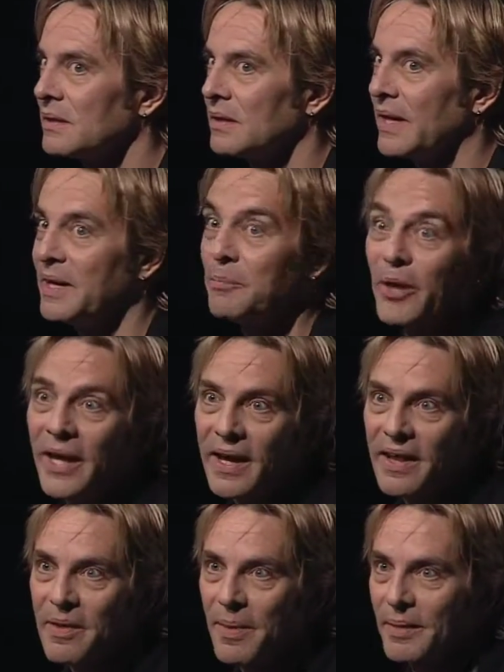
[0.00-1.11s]
I didn't bring
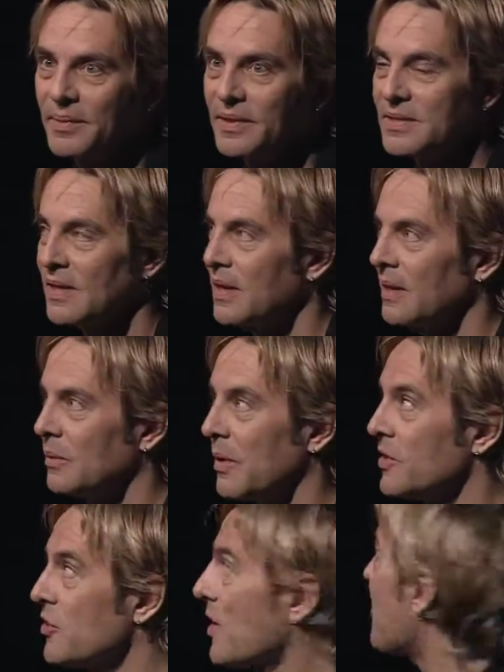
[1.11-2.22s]
any of the puppets.
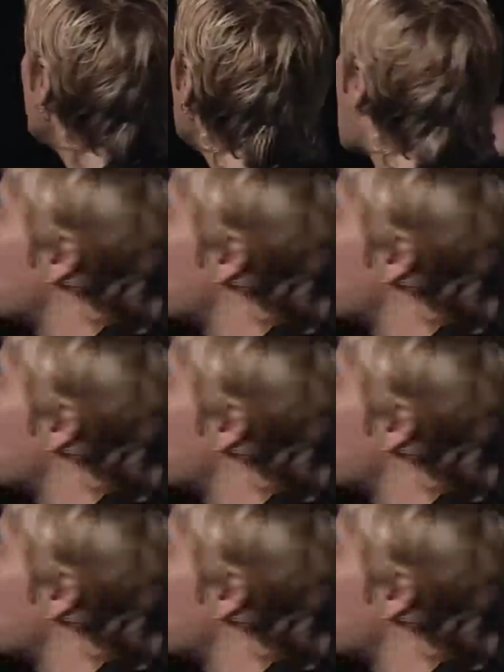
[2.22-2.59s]
Where's your AV? I